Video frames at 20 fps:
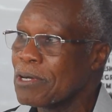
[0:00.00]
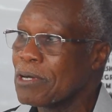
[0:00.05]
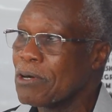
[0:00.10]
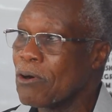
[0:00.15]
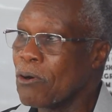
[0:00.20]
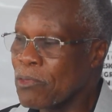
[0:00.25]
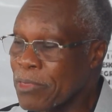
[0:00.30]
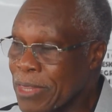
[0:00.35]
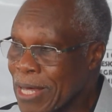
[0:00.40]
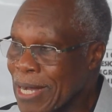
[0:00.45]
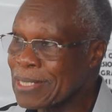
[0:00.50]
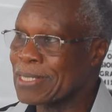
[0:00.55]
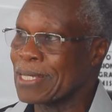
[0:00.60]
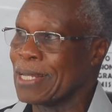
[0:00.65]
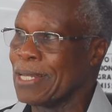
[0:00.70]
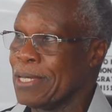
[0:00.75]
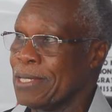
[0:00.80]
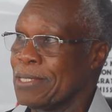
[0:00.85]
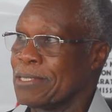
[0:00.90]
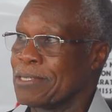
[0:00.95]
on that
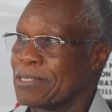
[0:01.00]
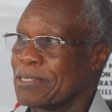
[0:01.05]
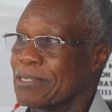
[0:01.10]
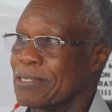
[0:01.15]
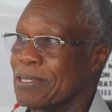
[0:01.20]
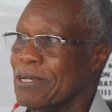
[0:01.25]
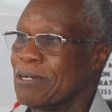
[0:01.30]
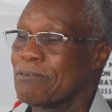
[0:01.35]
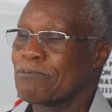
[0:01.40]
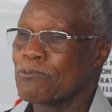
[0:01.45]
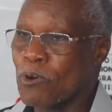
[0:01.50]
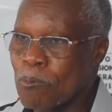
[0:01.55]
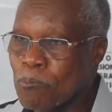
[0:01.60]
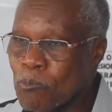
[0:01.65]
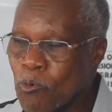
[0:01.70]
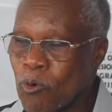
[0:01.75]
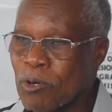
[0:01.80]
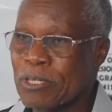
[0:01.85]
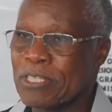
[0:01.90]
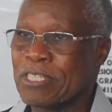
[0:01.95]
list from
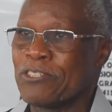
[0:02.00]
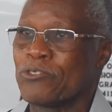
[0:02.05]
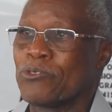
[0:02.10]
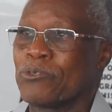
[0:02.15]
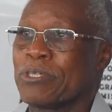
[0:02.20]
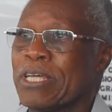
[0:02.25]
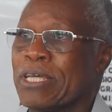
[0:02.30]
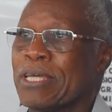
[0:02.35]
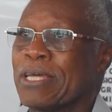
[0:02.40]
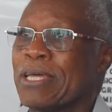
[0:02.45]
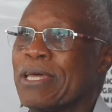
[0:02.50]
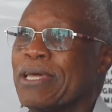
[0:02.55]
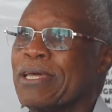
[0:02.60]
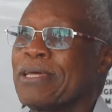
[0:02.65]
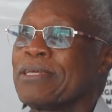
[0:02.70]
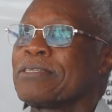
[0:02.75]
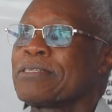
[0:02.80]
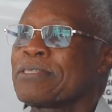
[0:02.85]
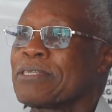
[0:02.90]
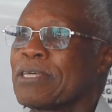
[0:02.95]
what today
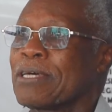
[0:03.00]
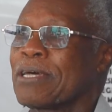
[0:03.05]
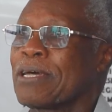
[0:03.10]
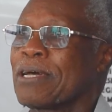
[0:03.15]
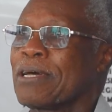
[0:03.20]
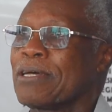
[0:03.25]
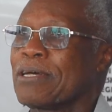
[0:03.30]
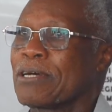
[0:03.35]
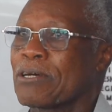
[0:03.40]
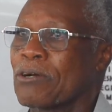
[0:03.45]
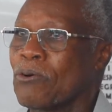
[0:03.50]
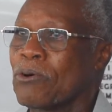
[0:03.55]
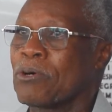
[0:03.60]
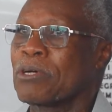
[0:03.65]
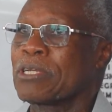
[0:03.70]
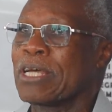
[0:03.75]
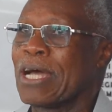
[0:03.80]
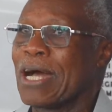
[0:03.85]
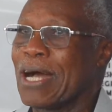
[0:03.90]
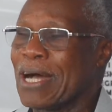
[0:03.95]
is
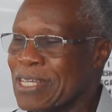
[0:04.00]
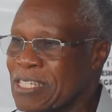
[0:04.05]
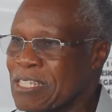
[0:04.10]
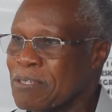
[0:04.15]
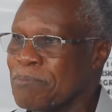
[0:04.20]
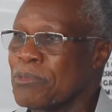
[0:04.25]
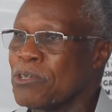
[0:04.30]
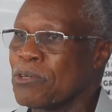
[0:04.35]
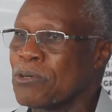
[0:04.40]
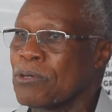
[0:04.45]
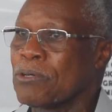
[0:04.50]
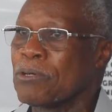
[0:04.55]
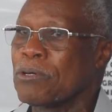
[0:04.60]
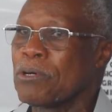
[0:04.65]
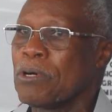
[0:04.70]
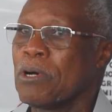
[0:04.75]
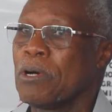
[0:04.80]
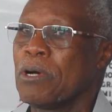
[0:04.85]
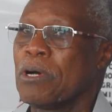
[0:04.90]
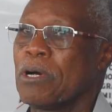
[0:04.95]
called Azimio
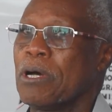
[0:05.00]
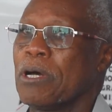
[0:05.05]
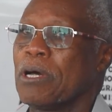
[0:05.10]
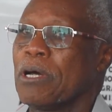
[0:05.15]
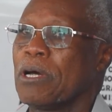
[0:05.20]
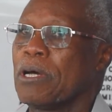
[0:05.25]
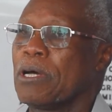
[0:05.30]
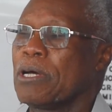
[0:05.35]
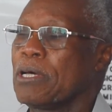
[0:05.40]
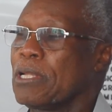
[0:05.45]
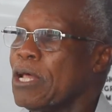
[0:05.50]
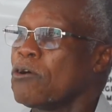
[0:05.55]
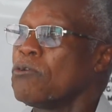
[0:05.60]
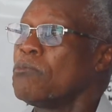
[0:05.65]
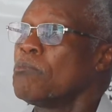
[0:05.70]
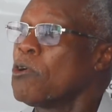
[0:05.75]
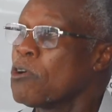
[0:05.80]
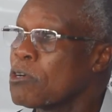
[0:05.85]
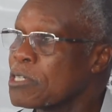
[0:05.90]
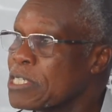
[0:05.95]
la
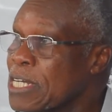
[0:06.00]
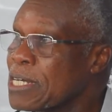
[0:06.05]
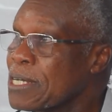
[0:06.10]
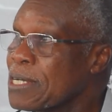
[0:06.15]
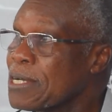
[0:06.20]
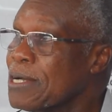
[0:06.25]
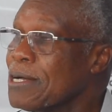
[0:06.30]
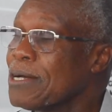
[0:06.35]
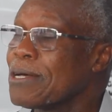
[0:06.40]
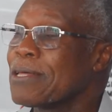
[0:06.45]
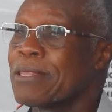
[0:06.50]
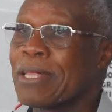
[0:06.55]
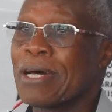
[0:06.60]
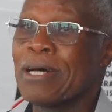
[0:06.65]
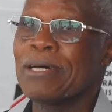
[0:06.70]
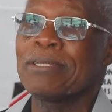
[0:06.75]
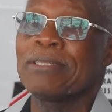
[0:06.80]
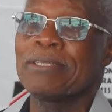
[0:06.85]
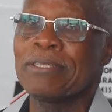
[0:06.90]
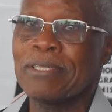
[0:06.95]
Umoja
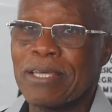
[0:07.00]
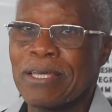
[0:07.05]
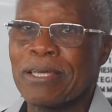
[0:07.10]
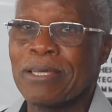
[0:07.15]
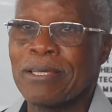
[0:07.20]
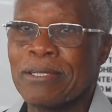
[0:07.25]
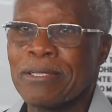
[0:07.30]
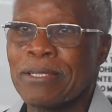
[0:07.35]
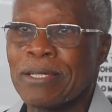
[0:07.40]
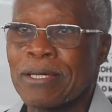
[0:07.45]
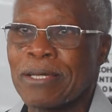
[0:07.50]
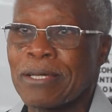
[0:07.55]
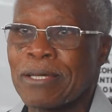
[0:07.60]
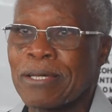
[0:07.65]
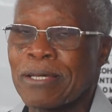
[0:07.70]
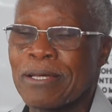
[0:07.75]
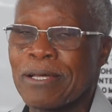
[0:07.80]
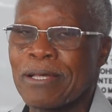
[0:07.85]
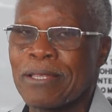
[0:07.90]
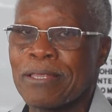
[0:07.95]
than in
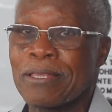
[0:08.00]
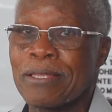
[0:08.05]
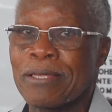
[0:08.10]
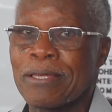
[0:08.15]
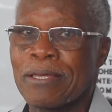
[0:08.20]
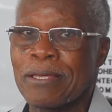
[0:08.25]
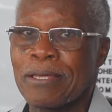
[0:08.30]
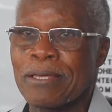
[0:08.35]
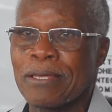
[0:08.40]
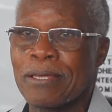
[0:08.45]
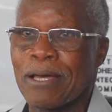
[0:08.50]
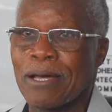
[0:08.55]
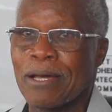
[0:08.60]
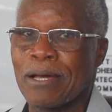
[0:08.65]
the